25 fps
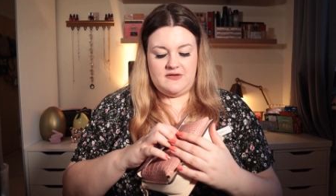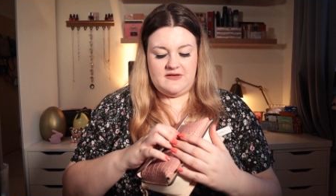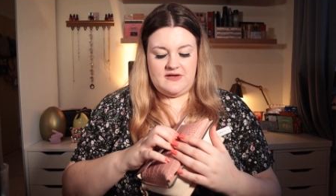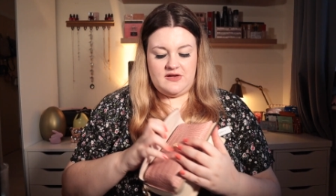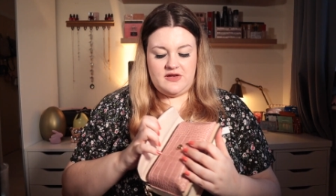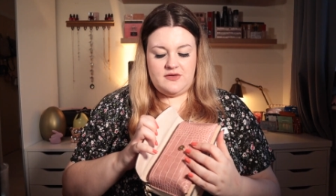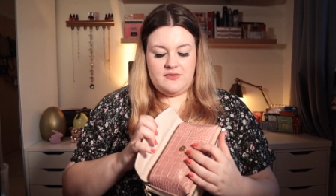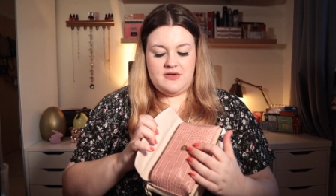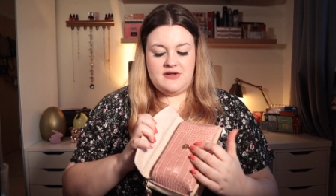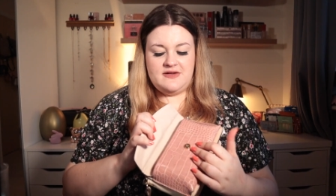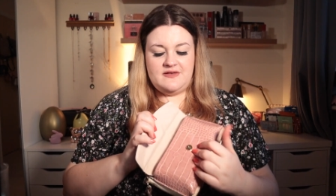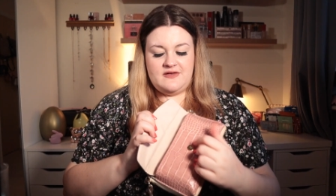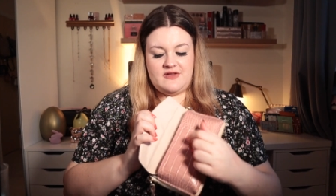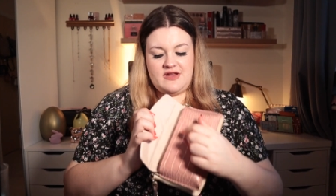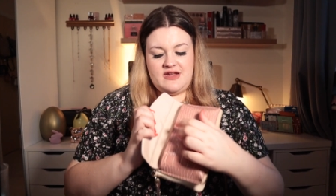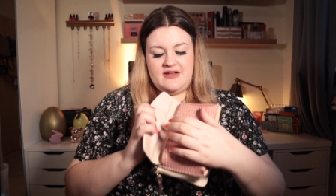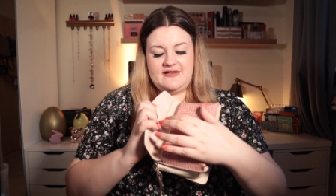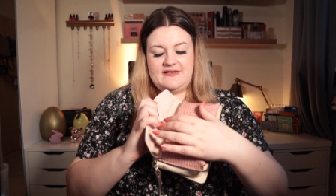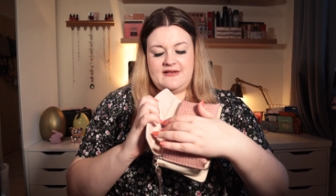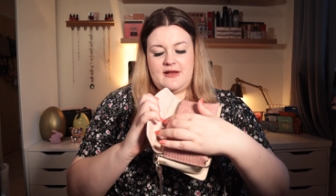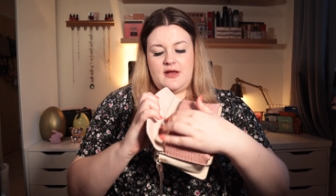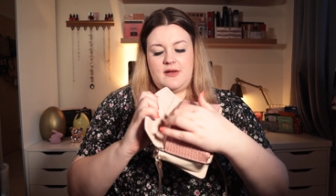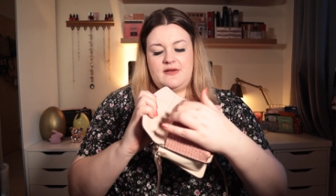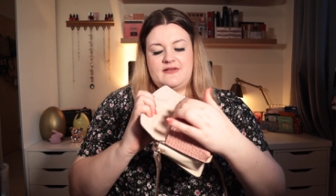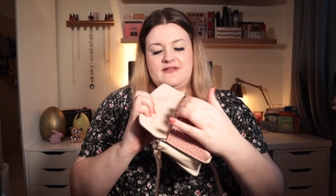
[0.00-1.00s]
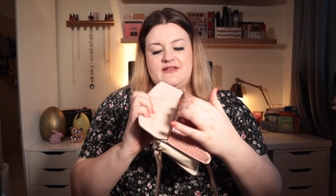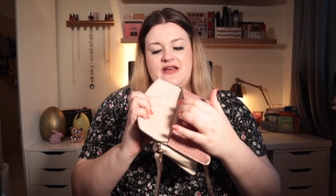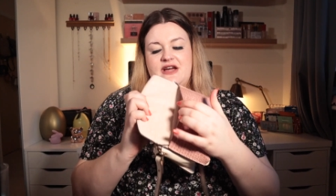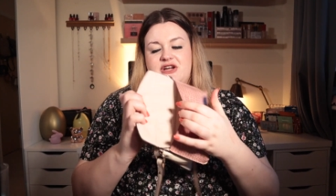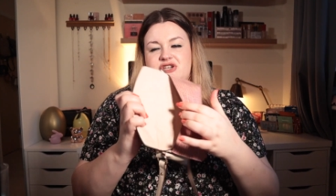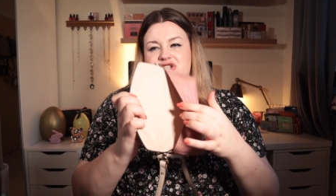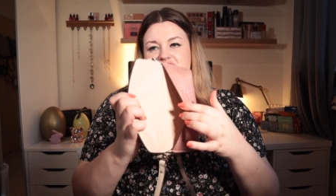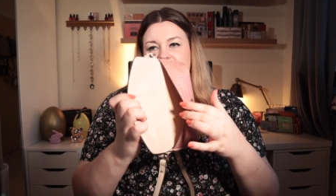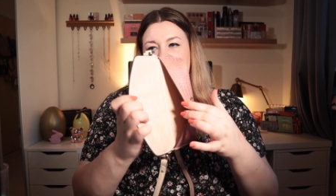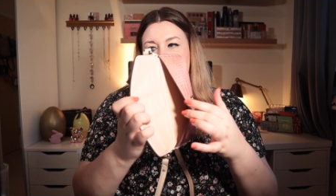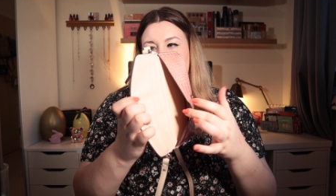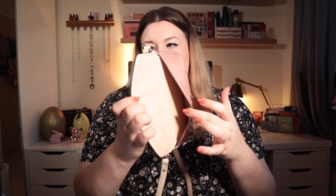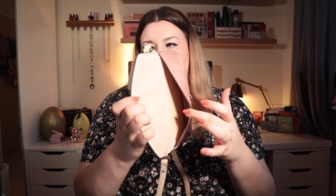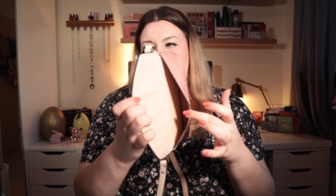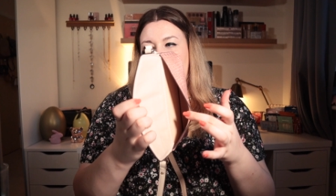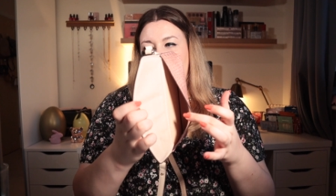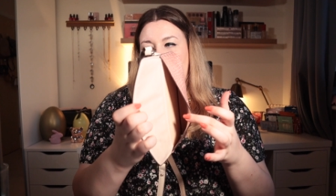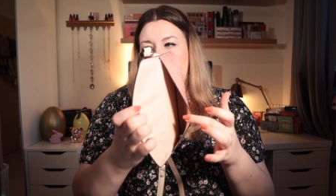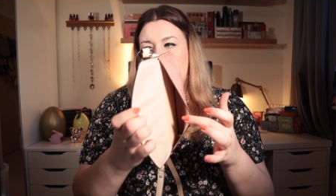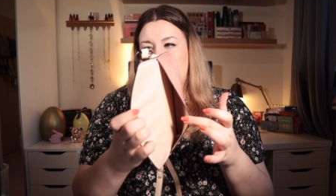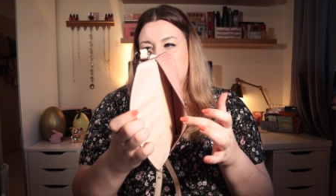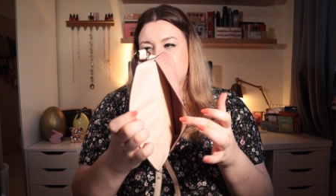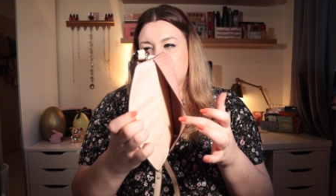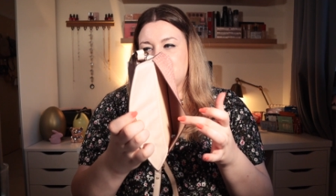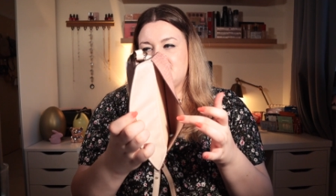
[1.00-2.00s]
So there is this section at the
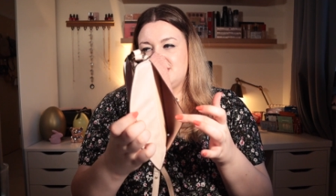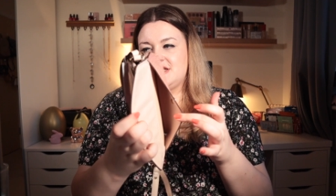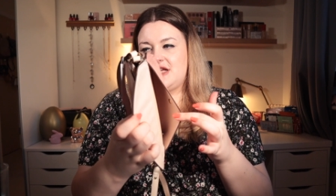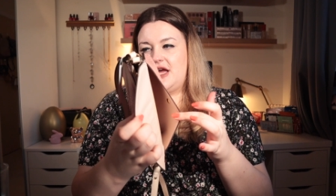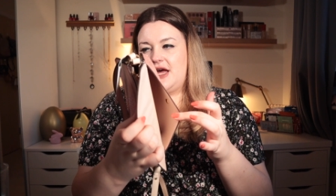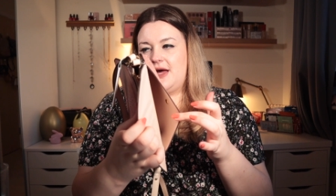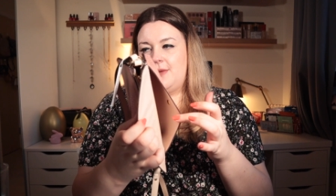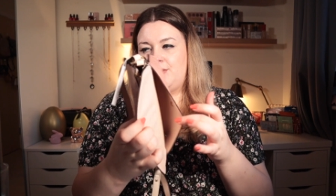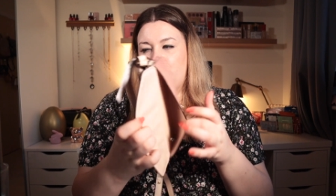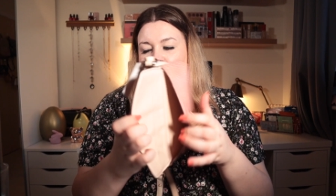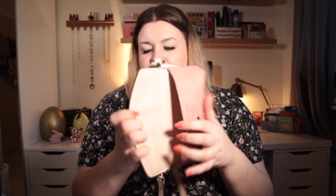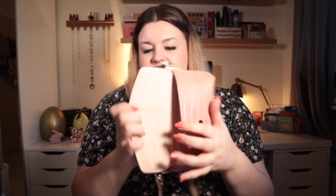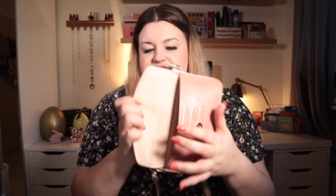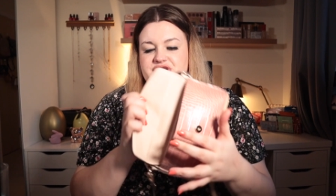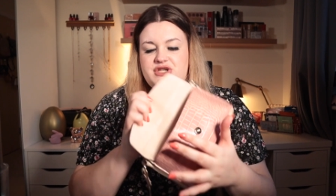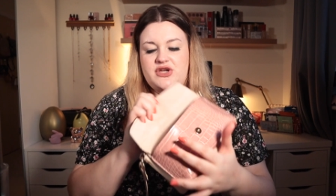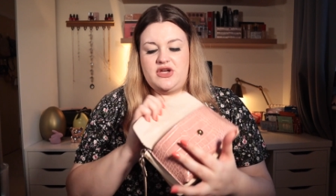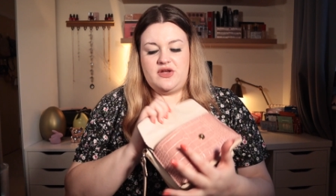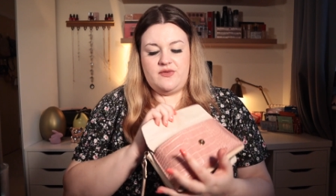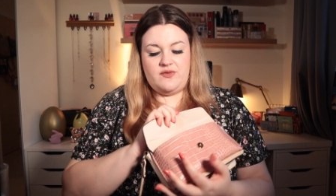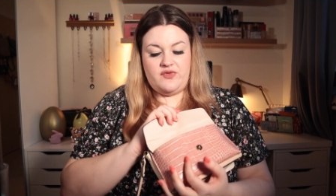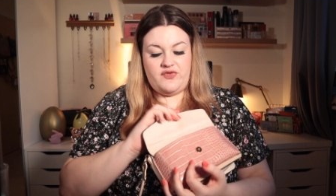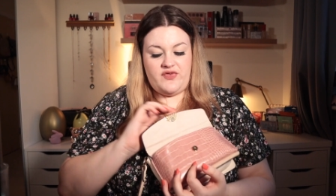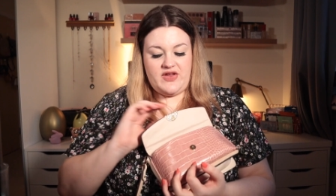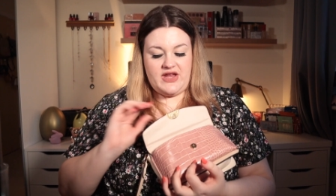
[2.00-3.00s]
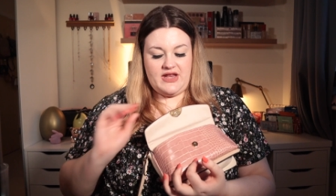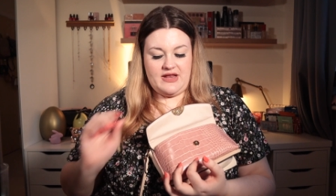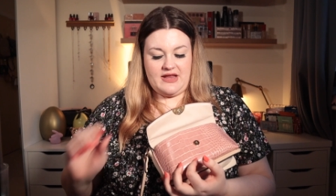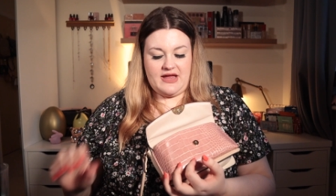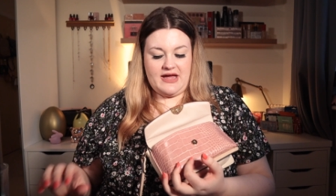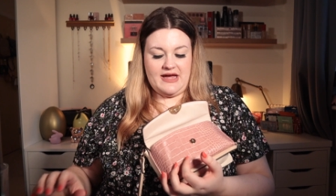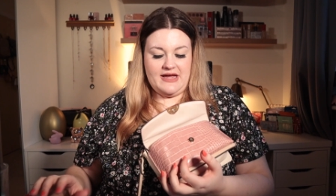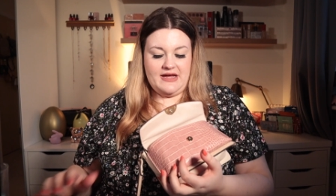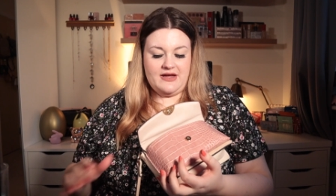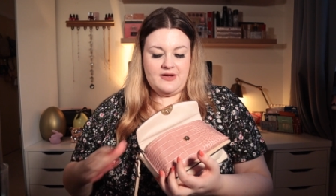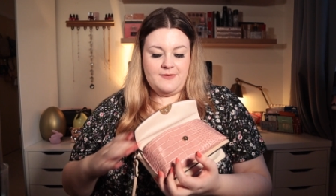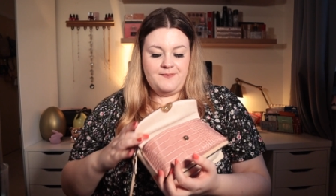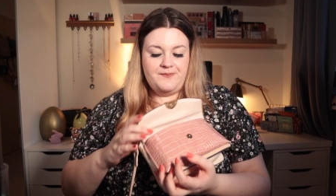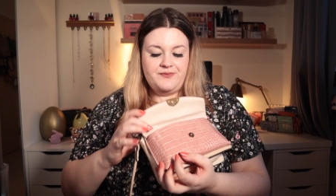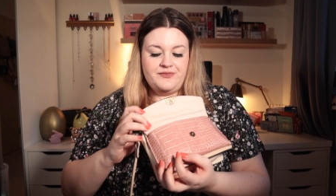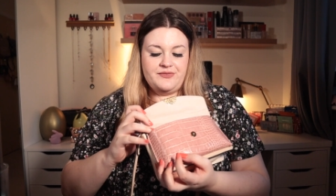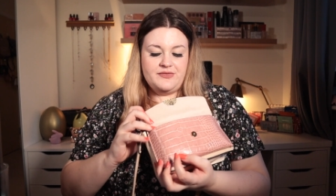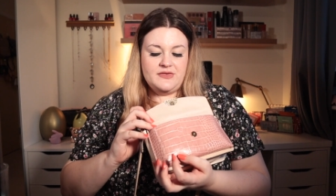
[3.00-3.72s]
front, um, which you can fit like